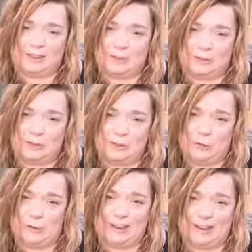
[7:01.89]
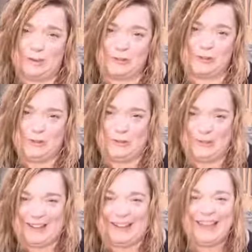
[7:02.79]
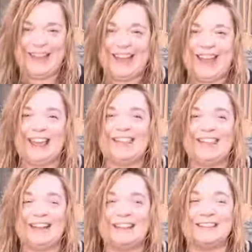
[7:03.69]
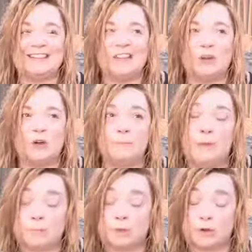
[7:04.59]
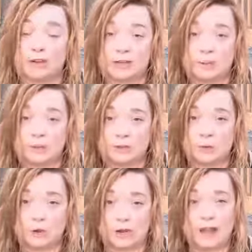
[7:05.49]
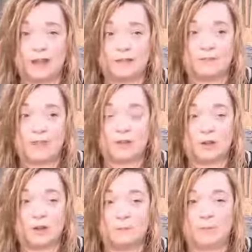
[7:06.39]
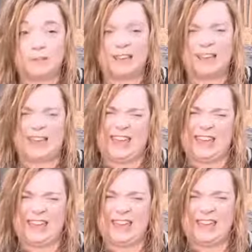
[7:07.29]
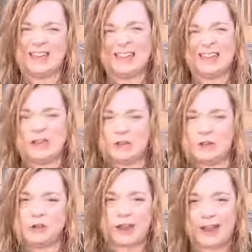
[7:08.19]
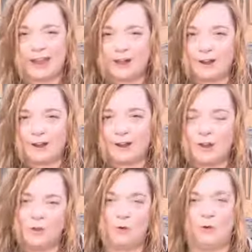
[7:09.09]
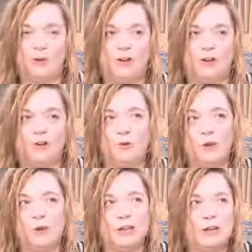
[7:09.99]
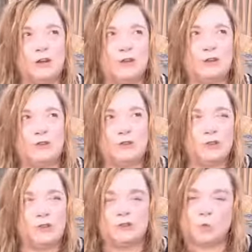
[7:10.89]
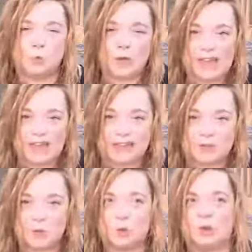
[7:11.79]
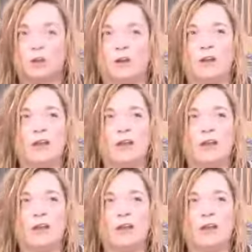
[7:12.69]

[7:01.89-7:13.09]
are stupid and you're stupid," there's, and people are going to come into our life that are going to be like, "Hey, your hair, or you should lose some weight, or